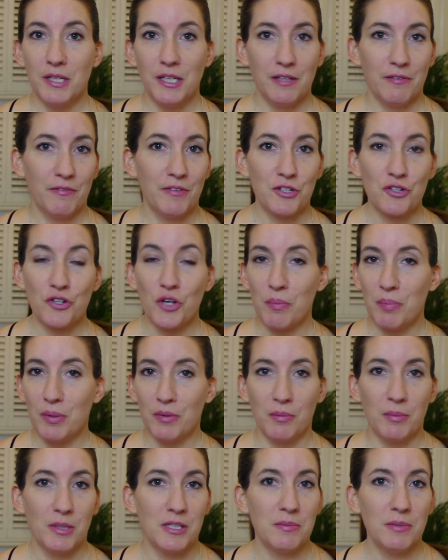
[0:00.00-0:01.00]
me of the trip
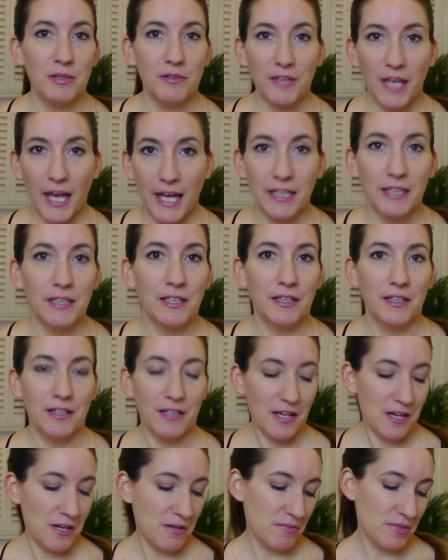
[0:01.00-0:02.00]
and reminds me of
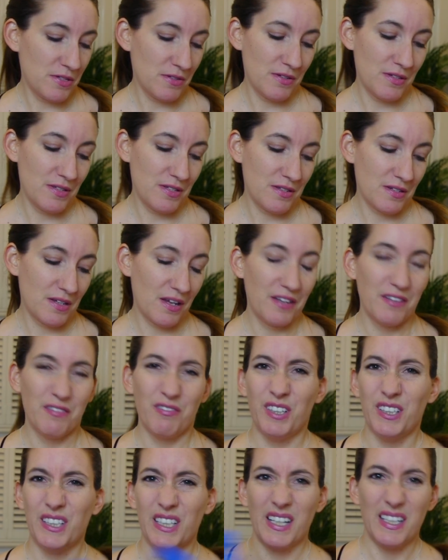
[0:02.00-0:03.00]
Canada. So it's kind
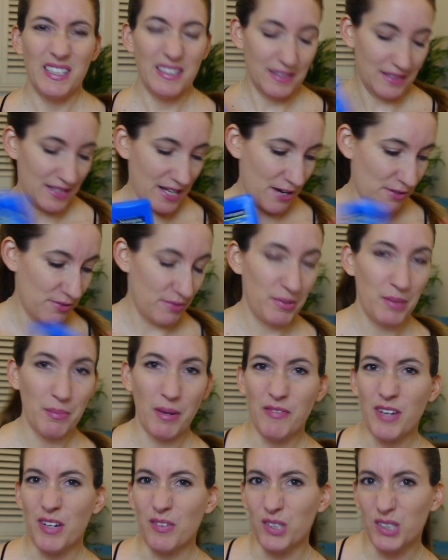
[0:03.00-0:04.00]
of really nice now to be
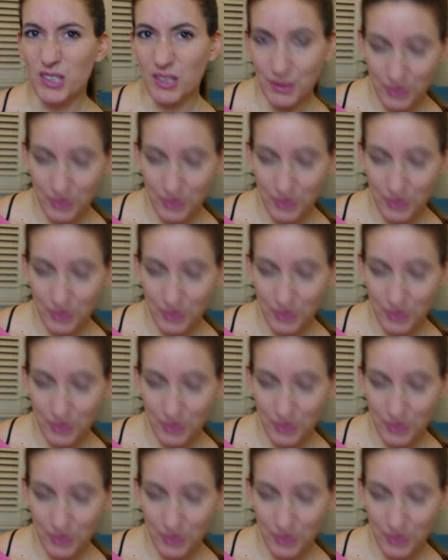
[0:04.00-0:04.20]
my favourite